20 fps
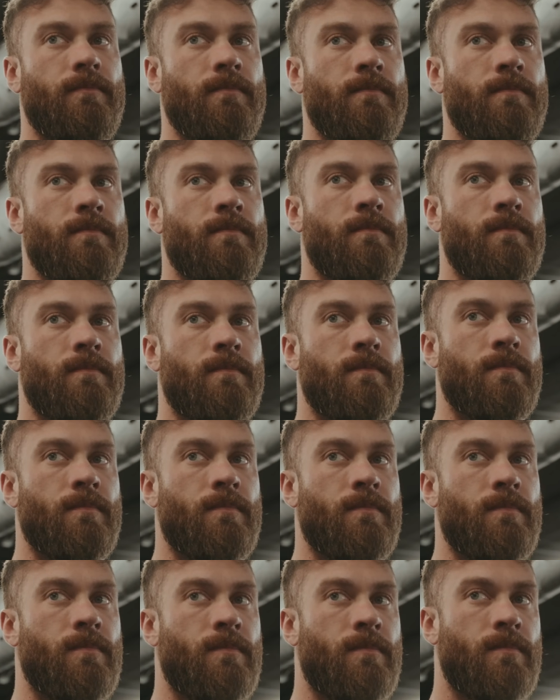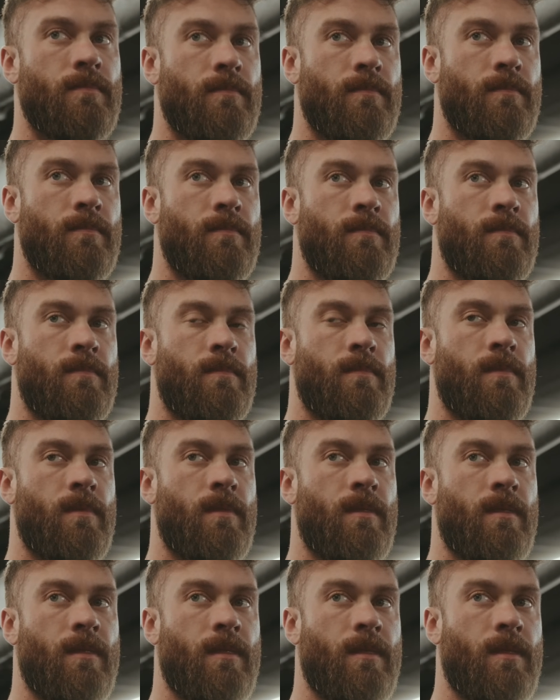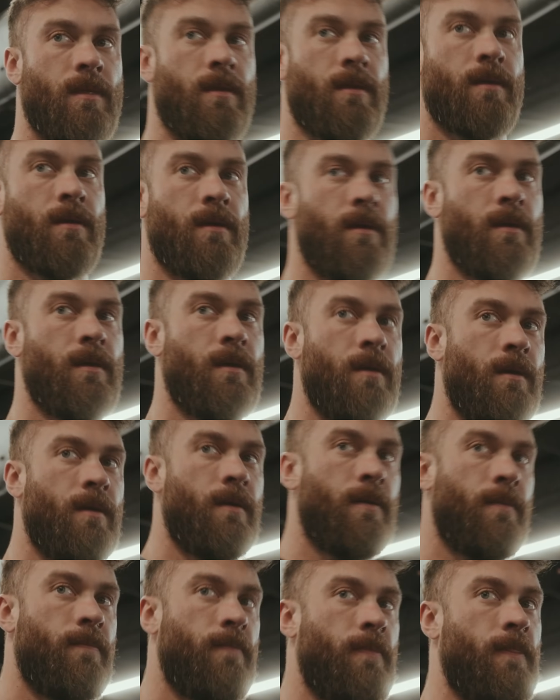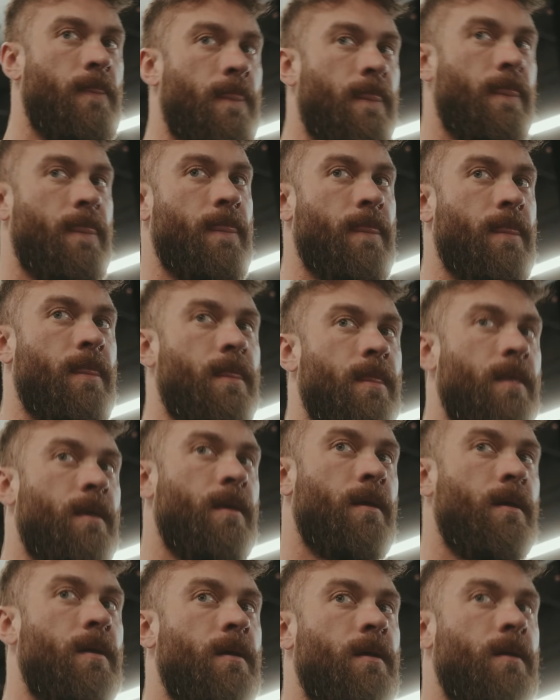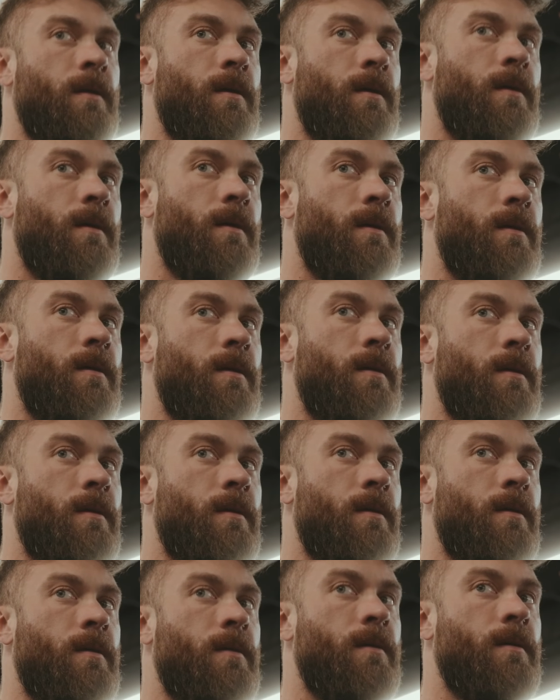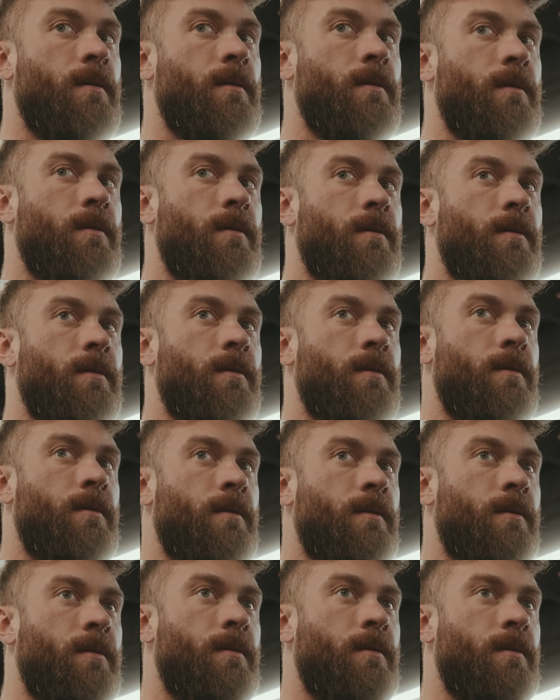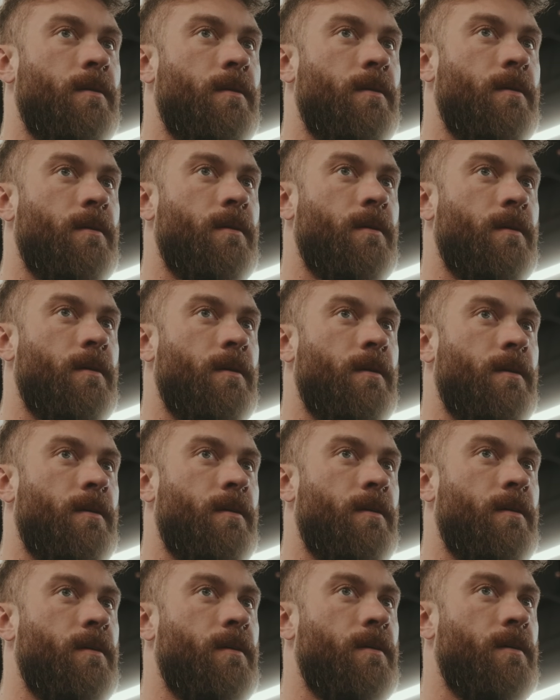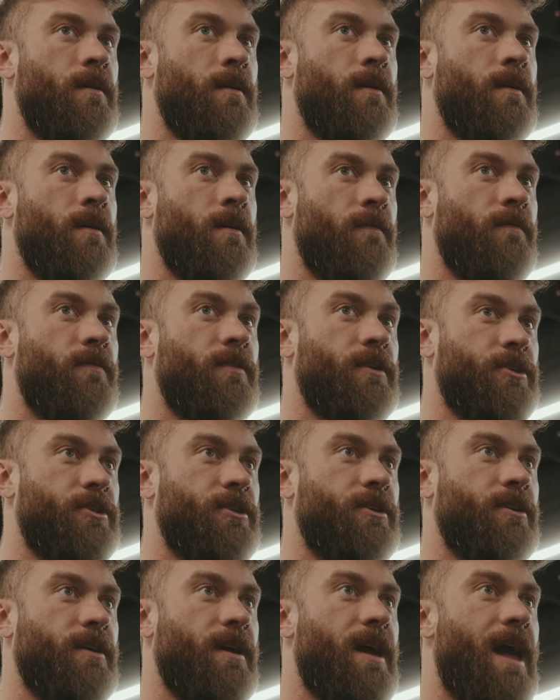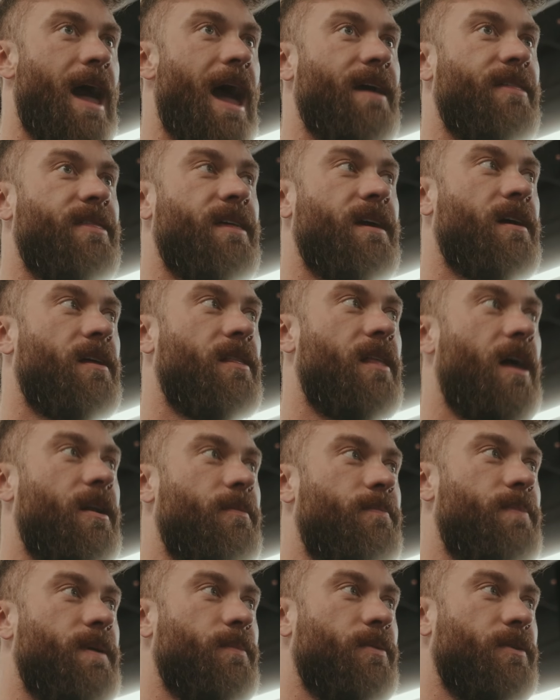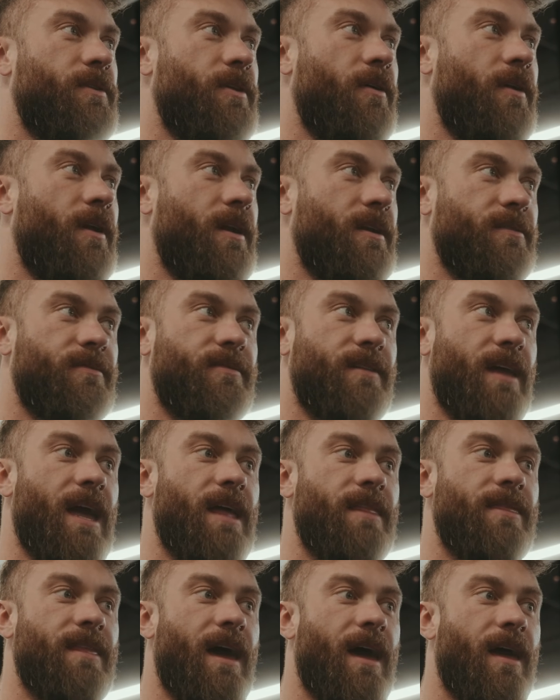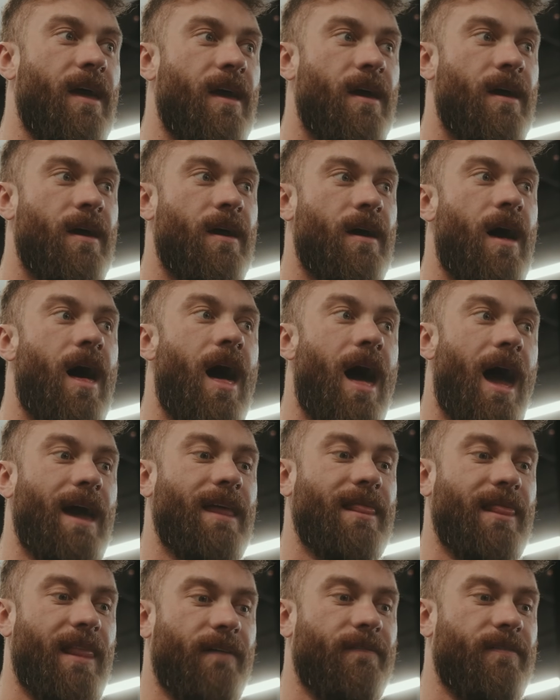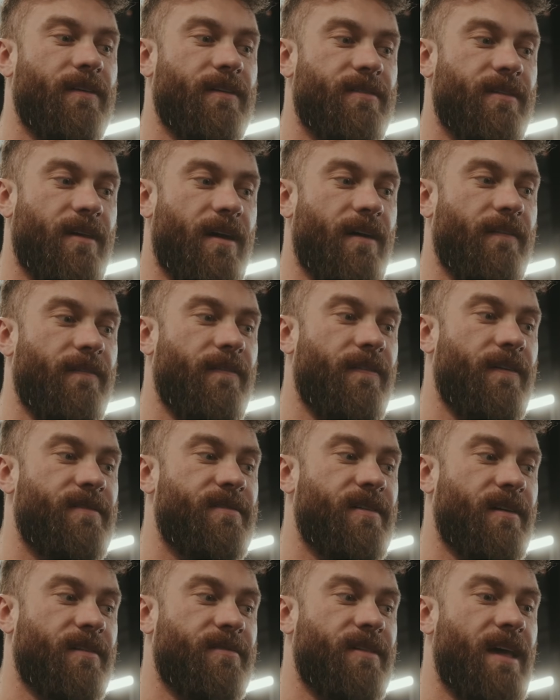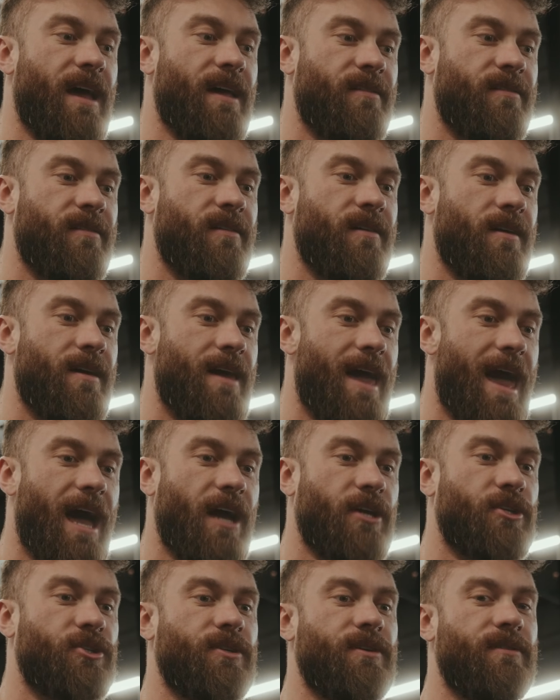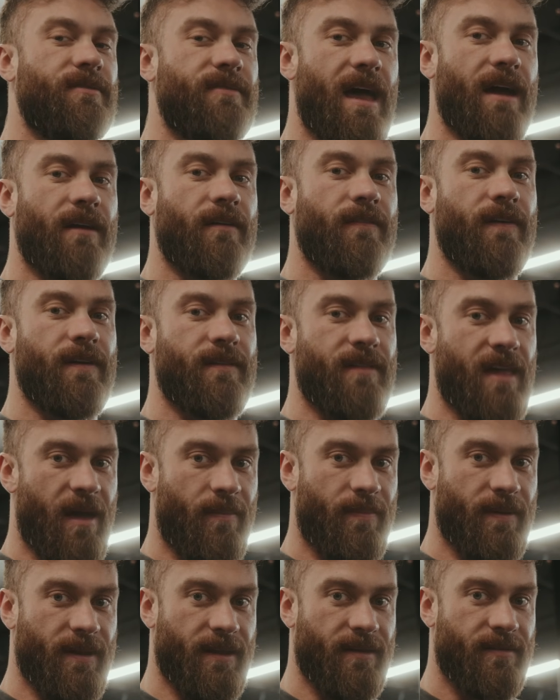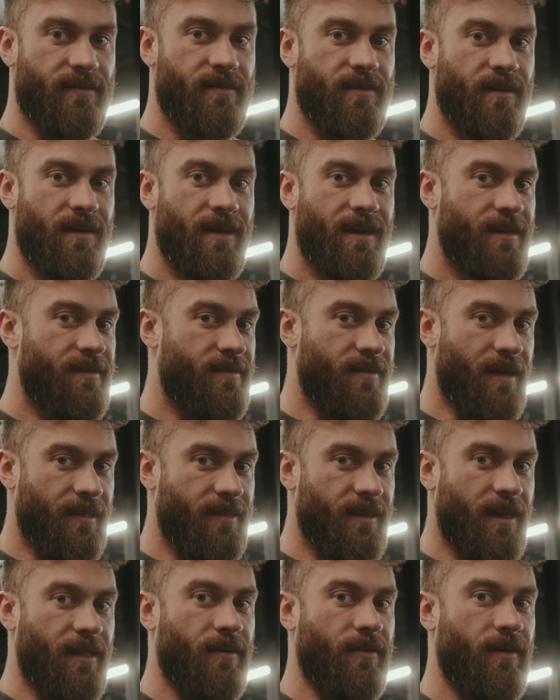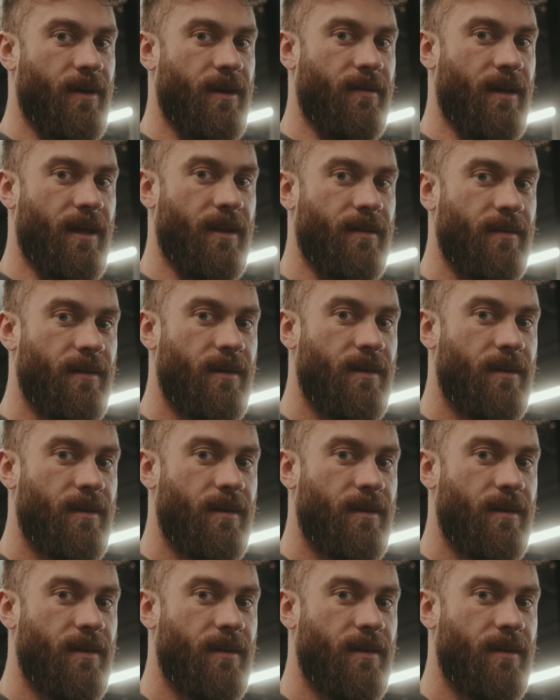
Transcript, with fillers: the London Bridge, and like winning Formula One or filming Olympia, it's still all very short-lived, even though it's like a, such a monumental thing in history. For sure, yeah. I think a lot of people don't understand that high levels of success actually sacrifice happiness. It's not the other way around.